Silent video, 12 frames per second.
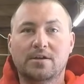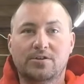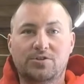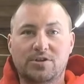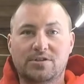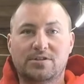
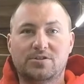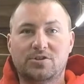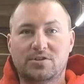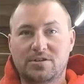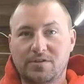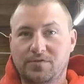
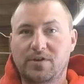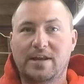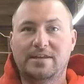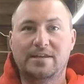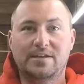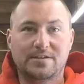just different
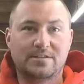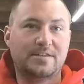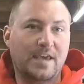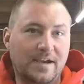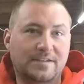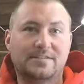ideas,
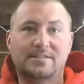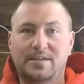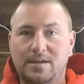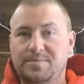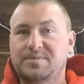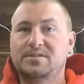text,
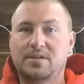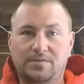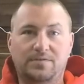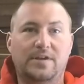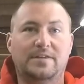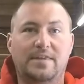tips,
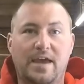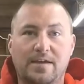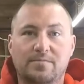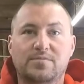stuff like that.